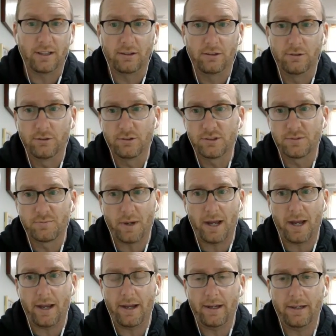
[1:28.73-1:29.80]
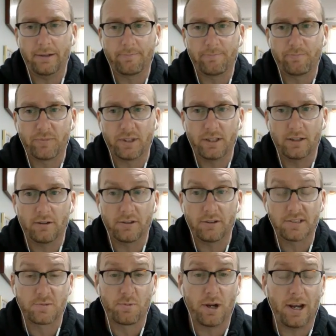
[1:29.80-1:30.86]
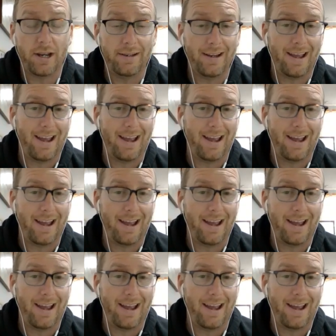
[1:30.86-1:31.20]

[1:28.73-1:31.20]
lose by, the spread?